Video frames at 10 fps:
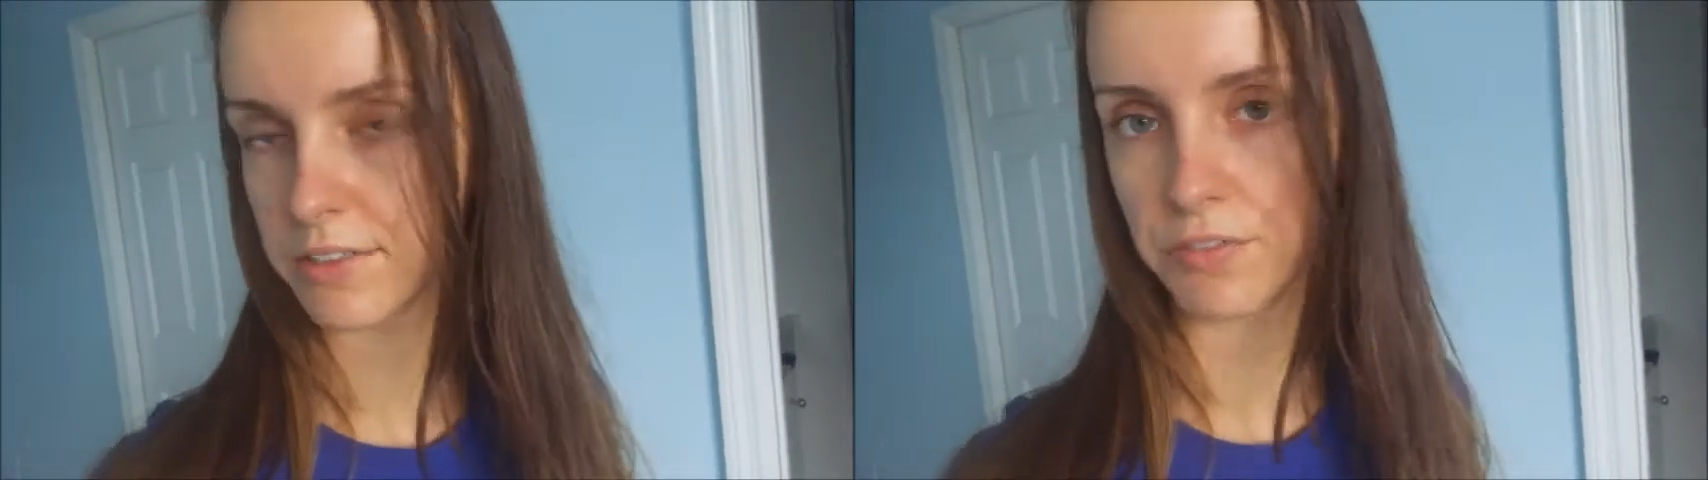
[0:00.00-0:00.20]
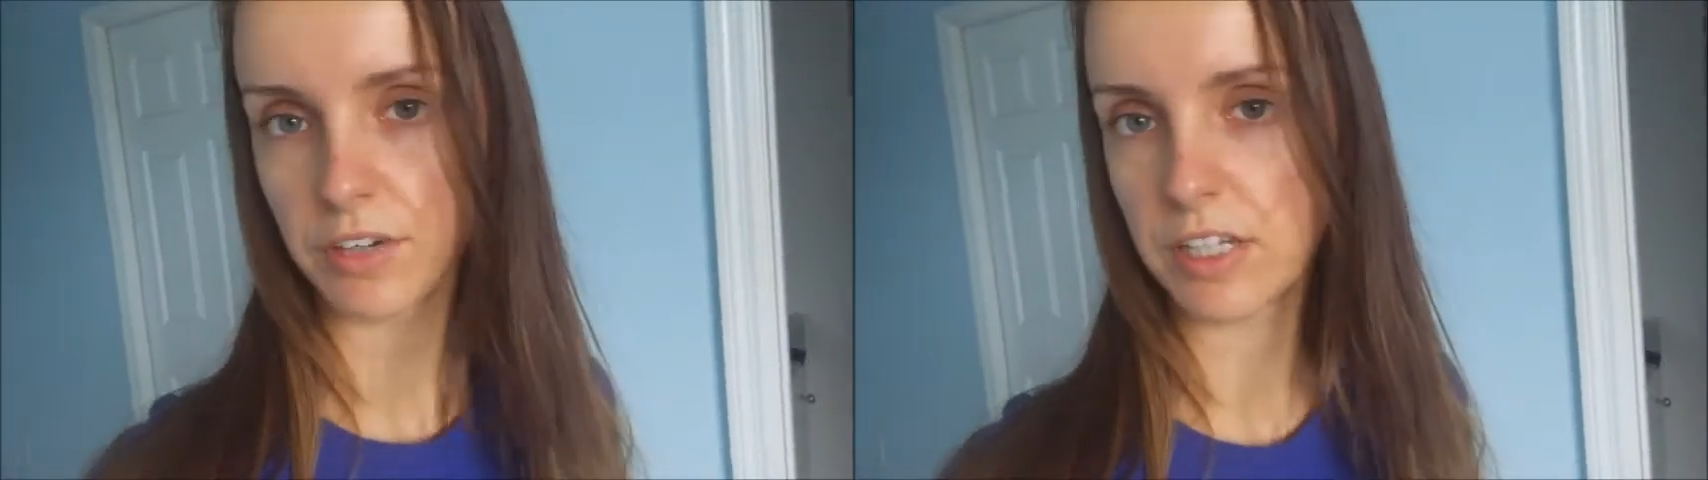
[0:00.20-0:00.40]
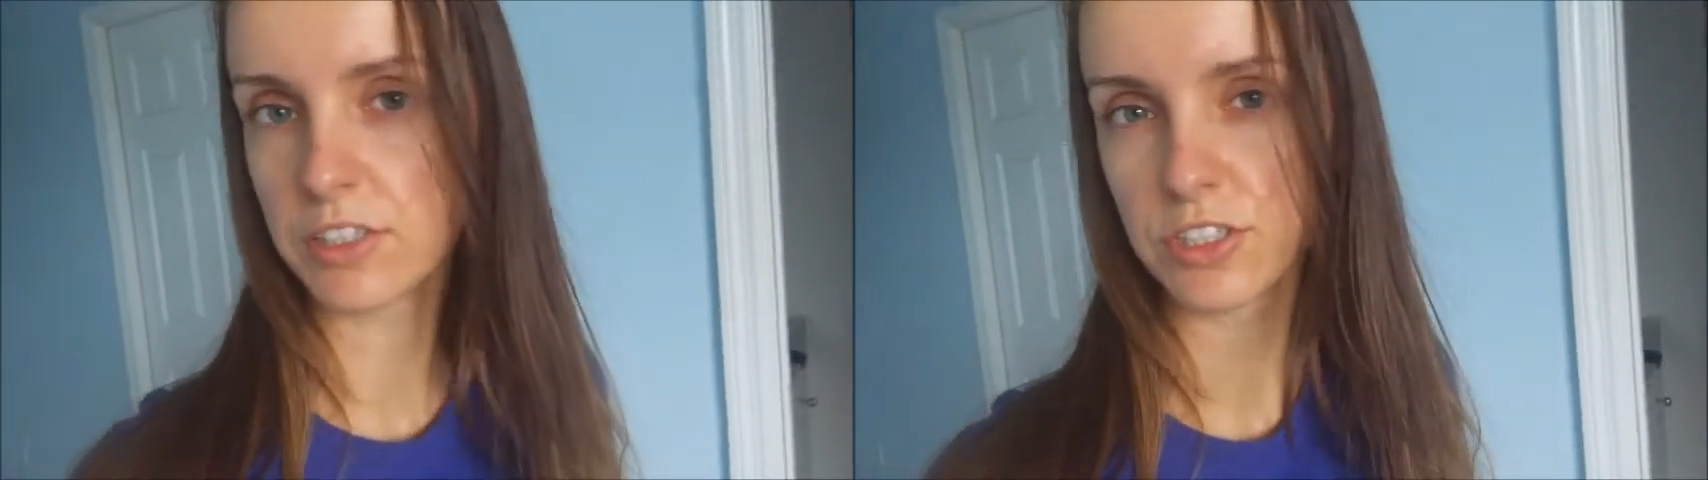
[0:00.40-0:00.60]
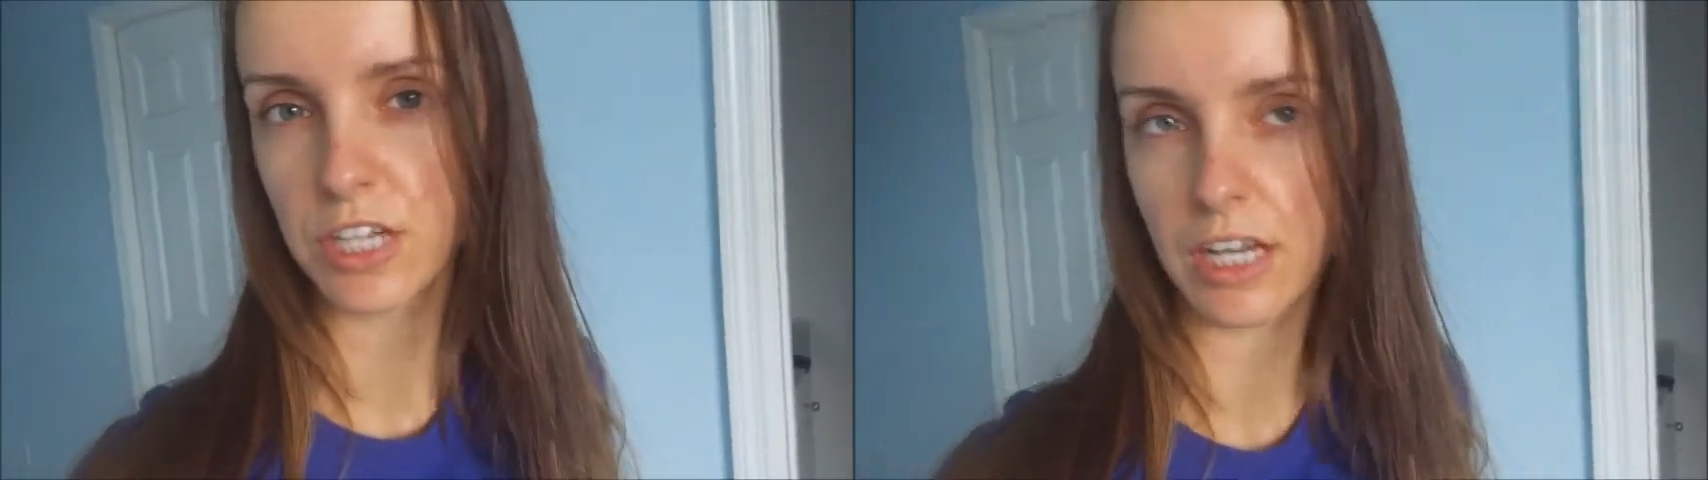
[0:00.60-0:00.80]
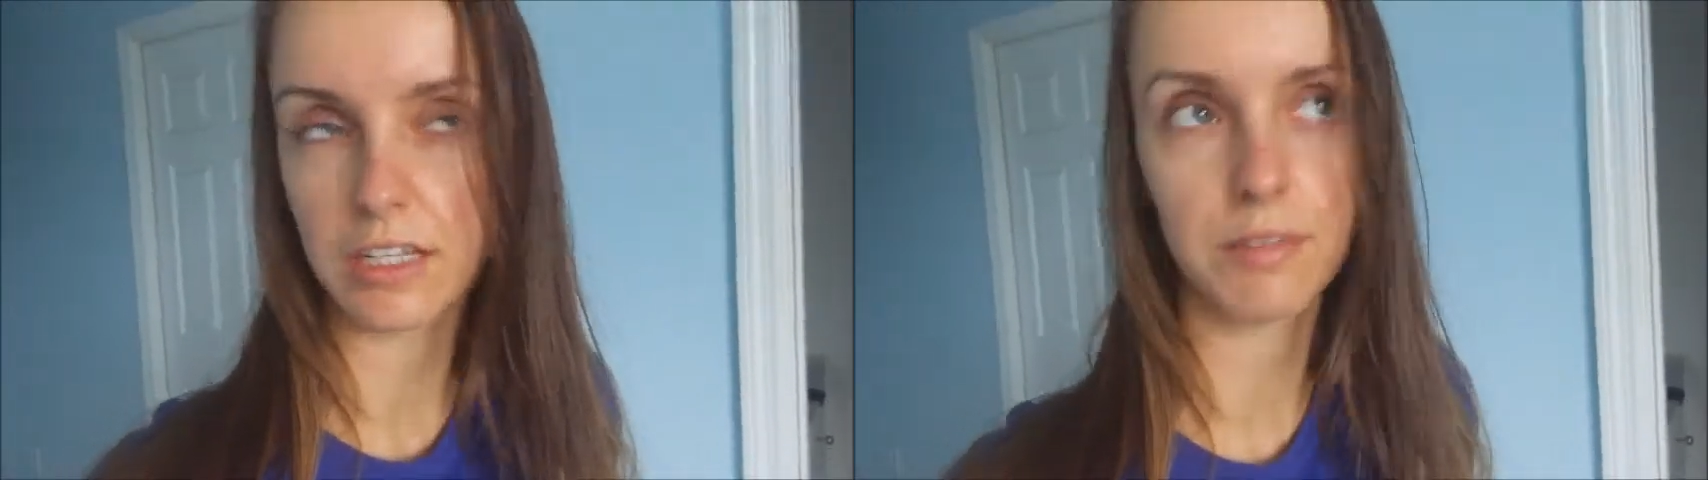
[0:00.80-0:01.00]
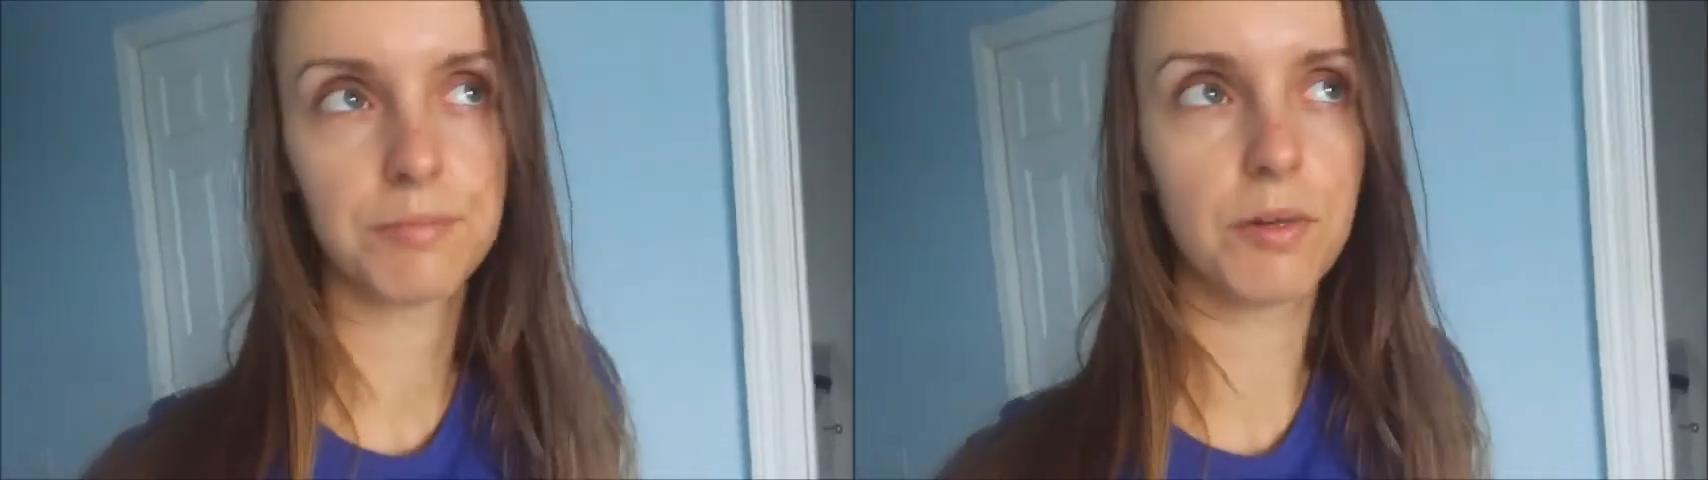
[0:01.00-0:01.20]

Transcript: a French item,